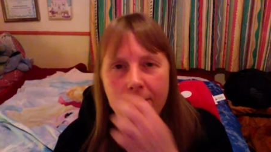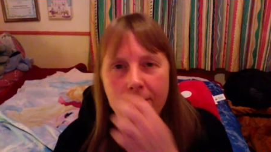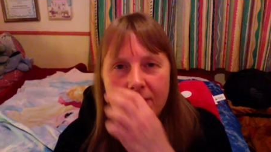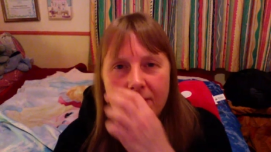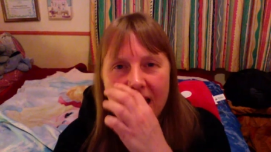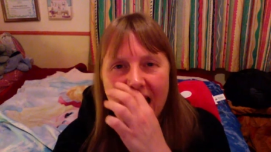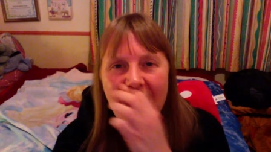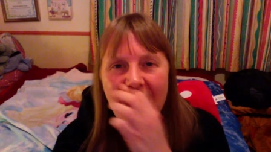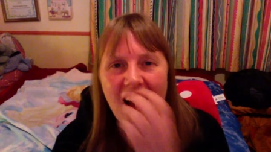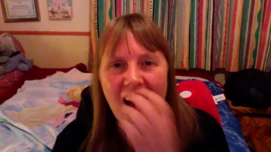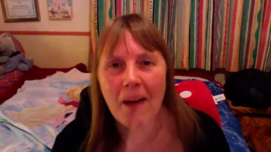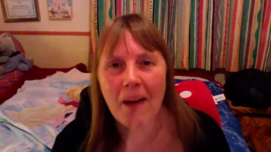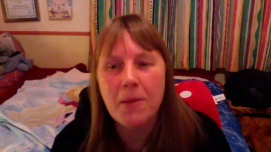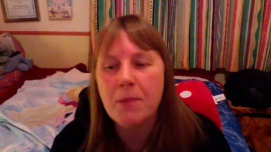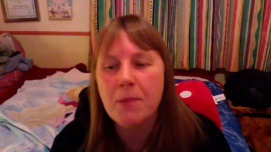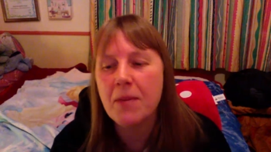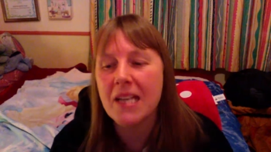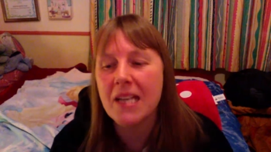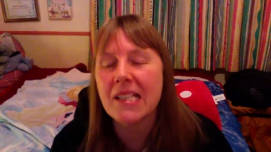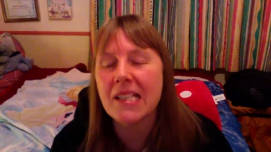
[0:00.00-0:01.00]
yeah, I
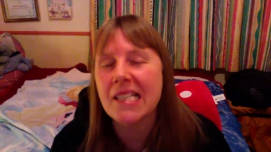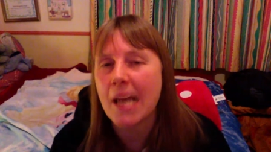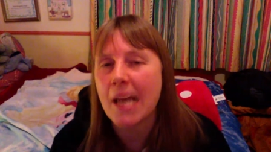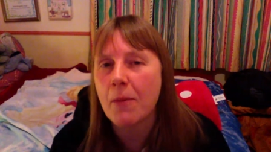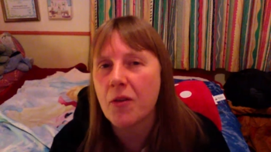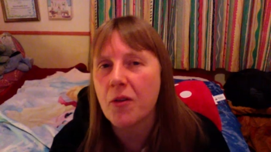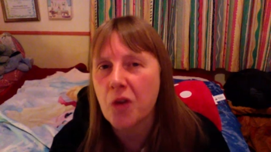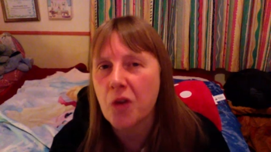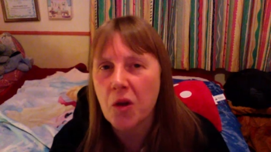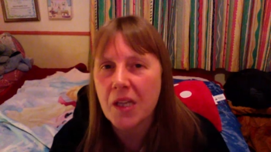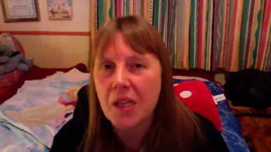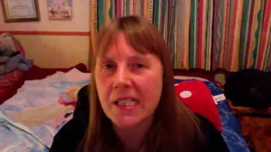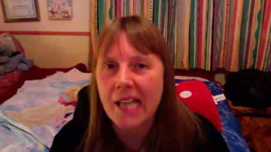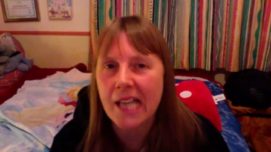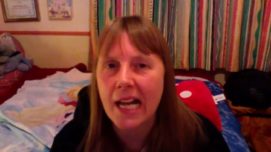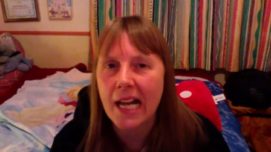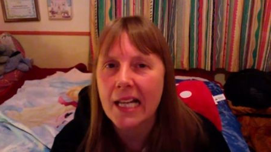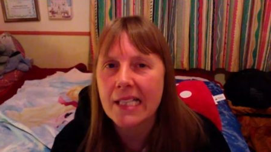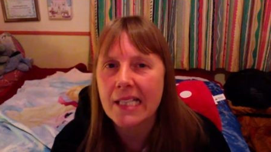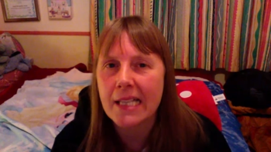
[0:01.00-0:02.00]
mean, me and Sam have got
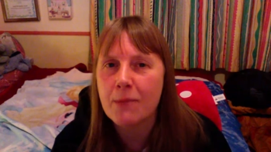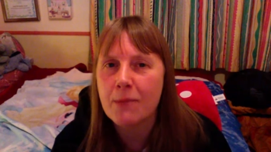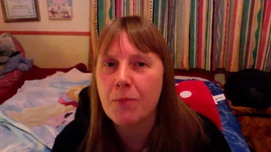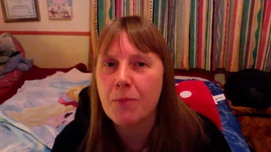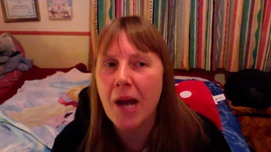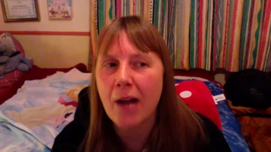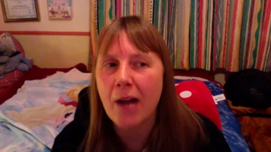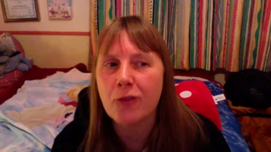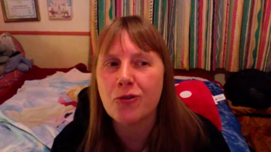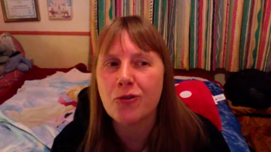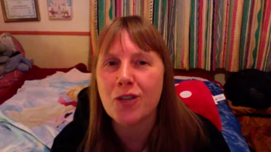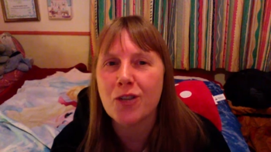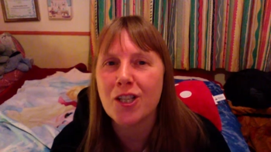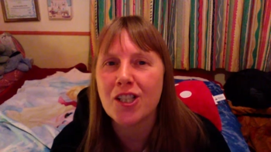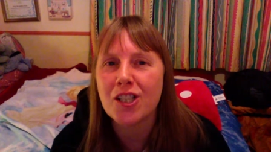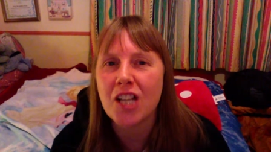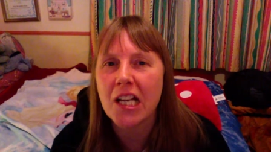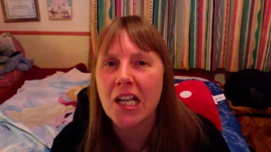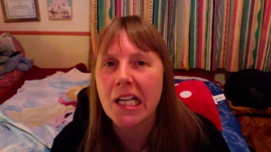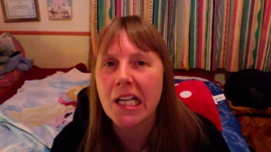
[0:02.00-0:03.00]
exactly the same boundaries:
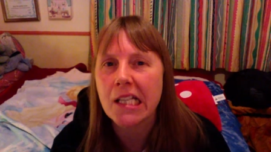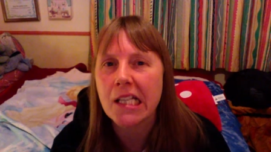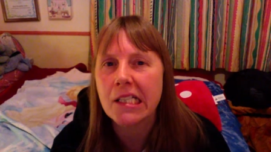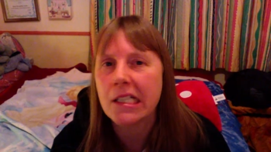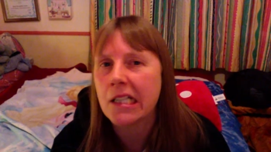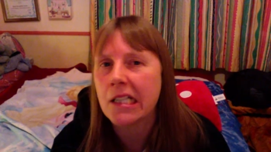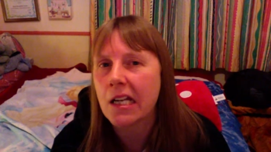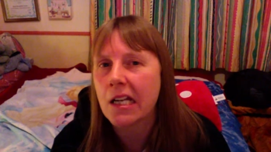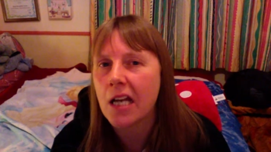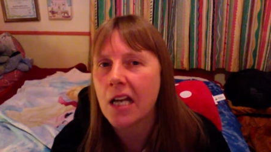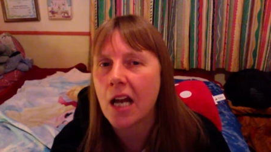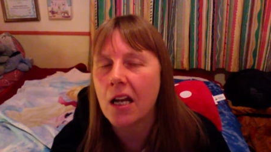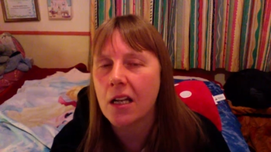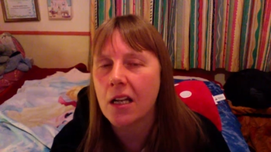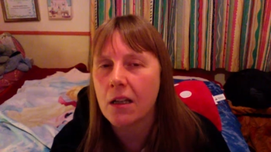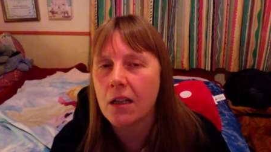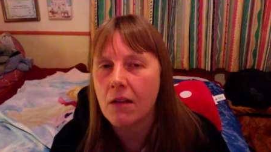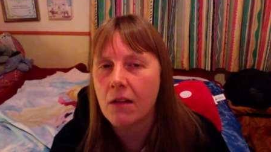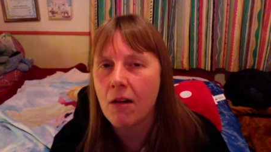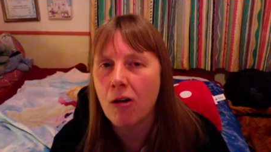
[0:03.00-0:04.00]
no kissing, no
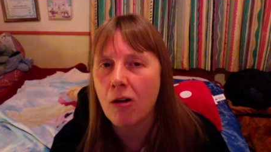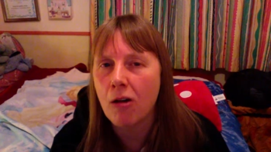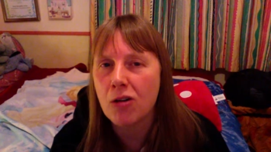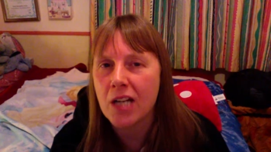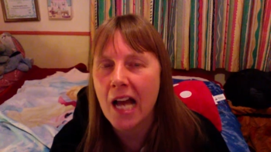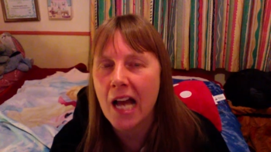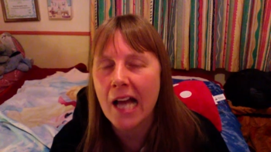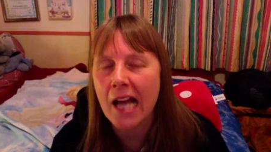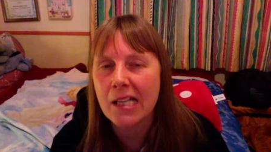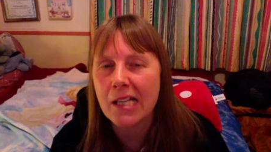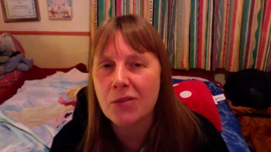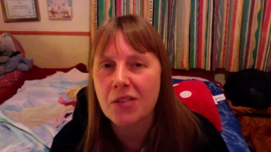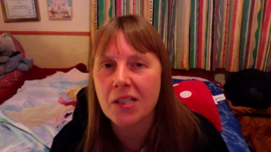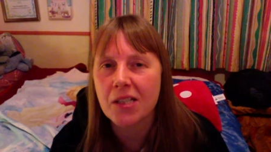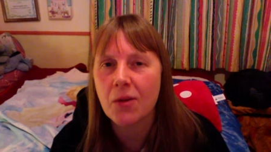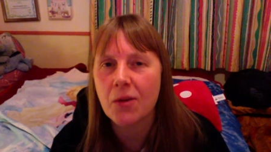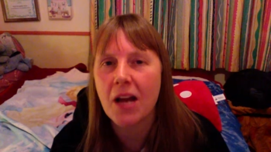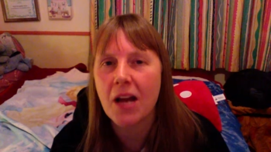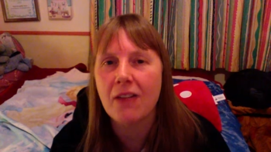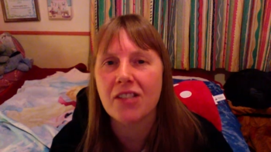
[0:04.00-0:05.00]
cuddling, no holding hands with
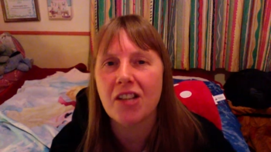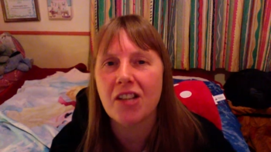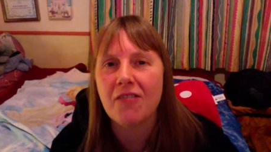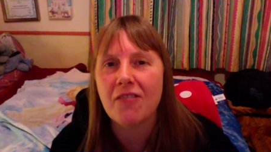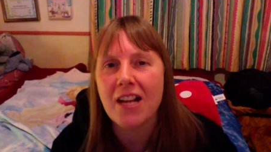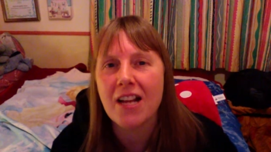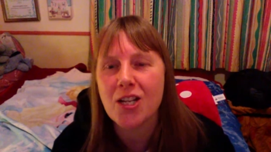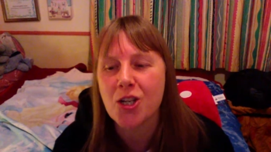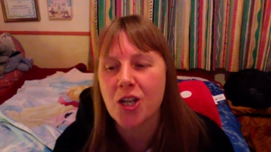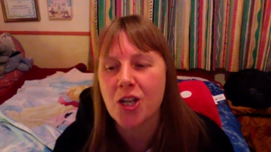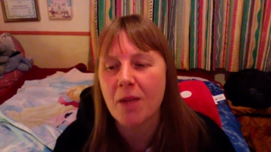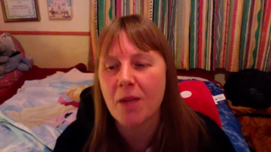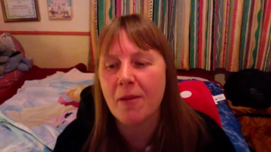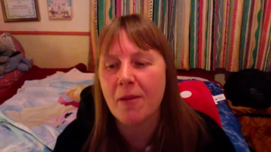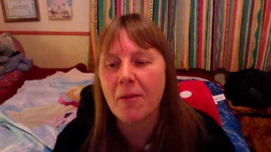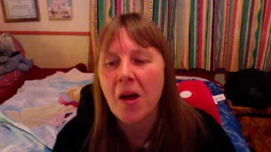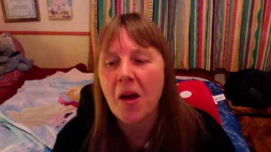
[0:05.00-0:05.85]
someone outside relationship.